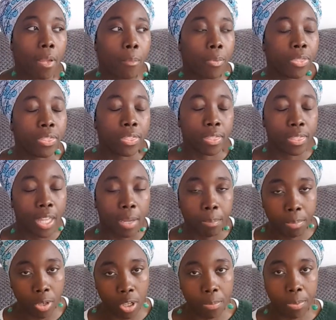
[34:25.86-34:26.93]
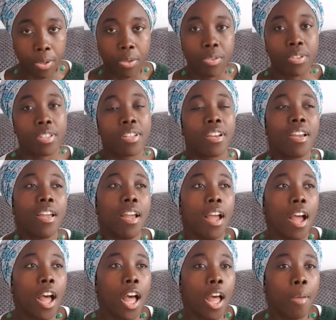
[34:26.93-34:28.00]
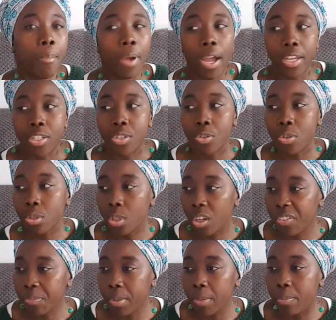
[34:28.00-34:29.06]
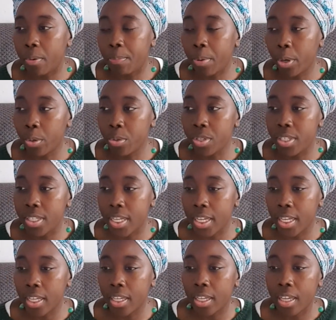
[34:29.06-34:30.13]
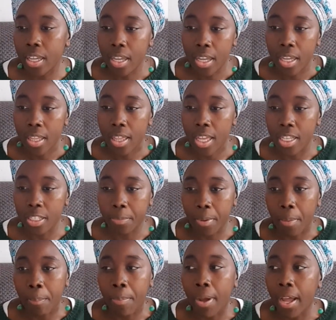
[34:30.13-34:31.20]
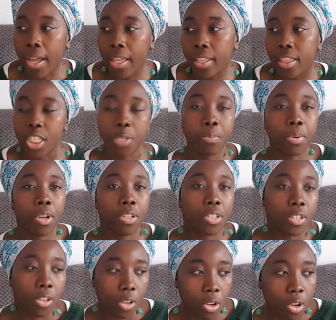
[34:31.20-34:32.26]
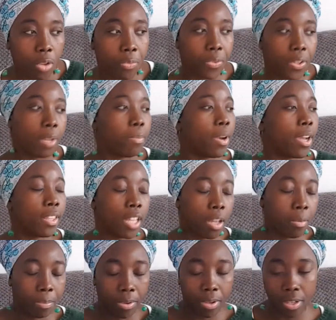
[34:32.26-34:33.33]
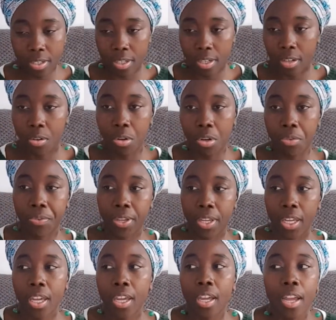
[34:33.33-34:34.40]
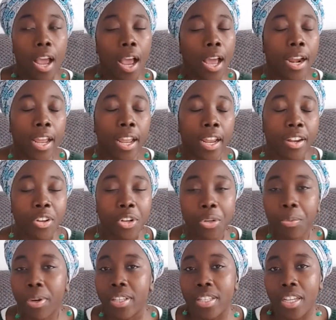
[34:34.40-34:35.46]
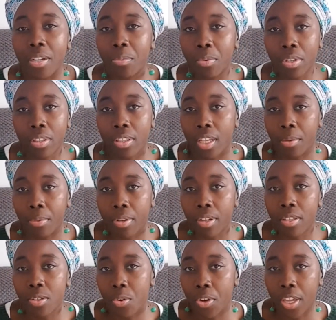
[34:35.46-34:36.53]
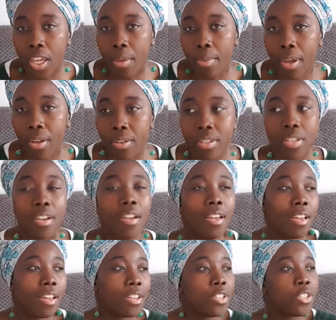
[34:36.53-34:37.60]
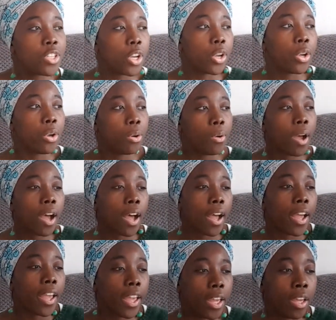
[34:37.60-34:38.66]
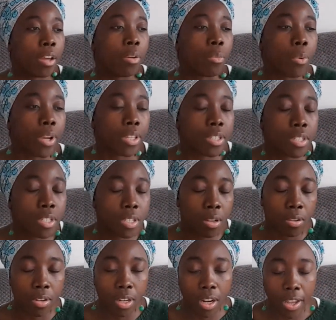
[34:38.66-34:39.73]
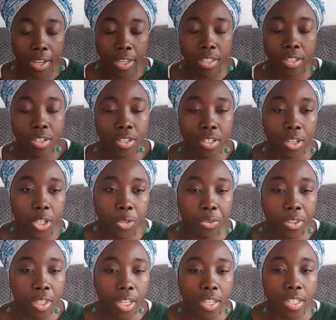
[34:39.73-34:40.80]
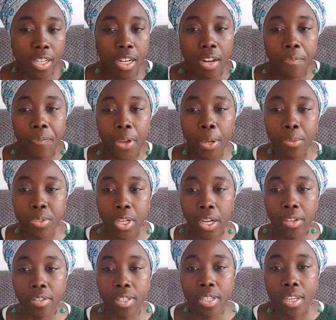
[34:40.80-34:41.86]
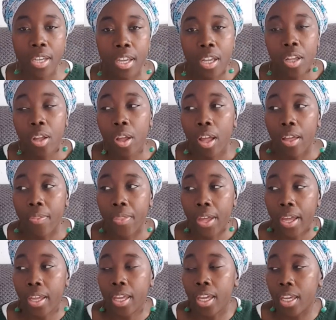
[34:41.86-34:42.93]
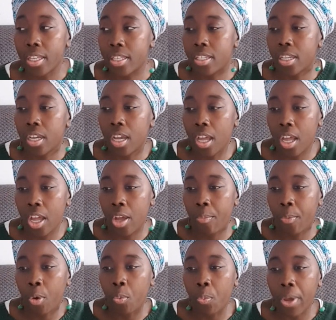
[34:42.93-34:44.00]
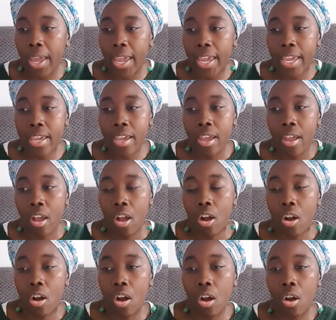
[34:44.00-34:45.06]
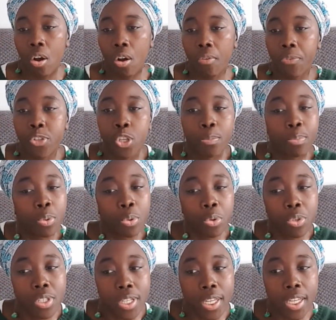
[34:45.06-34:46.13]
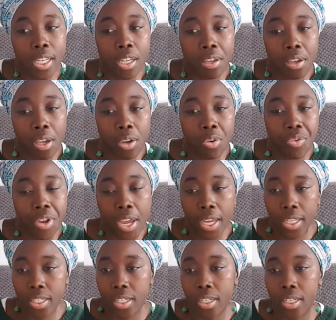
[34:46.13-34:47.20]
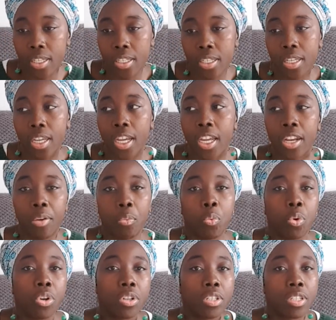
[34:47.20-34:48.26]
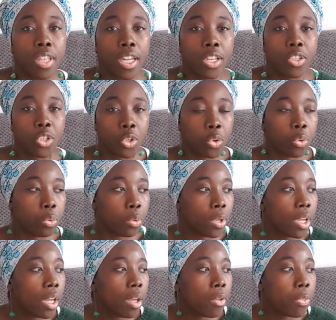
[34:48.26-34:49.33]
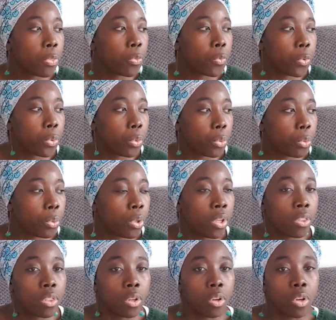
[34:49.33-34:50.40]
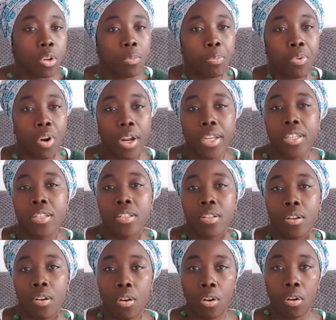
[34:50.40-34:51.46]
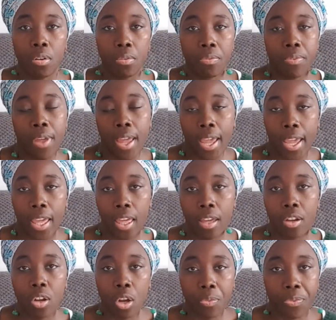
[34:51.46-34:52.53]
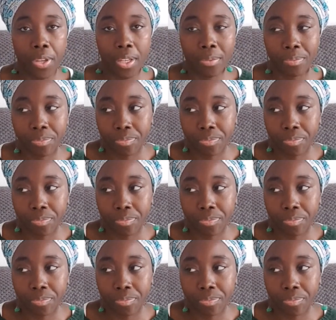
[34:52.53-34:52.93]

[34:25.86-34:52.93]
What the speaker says: with that blog post, I saw a lot of people posting things about buy this person a coffee, buy that person a coffee, and I had no idea what they were talking about. So I went online to search for this, and I found out that it's a way of supporting creators in what they do through the price of a coffee.